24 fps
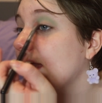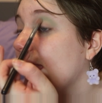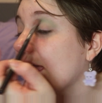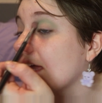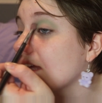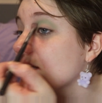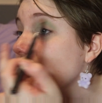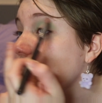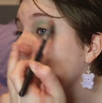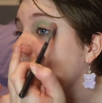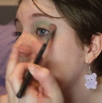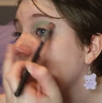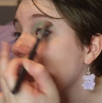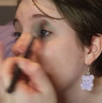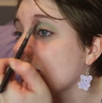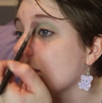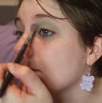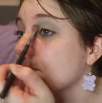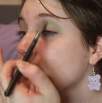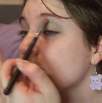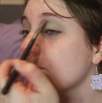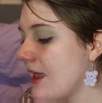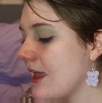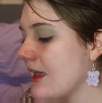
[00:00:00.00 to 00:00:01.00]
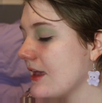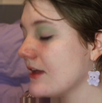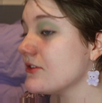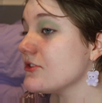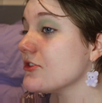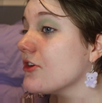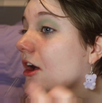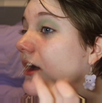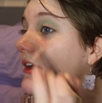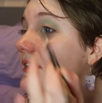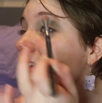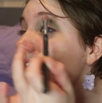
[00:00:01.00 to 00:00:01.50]
and vegan. And
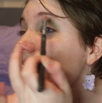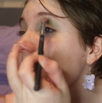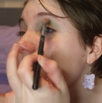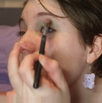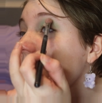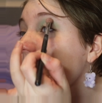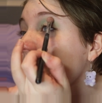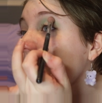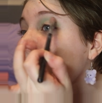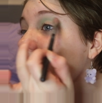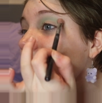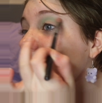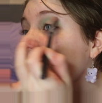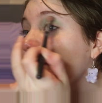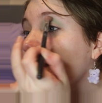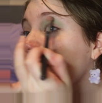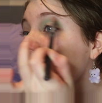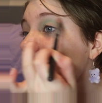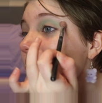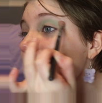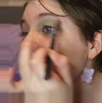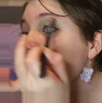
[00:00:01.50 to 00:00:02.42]
honestly, they're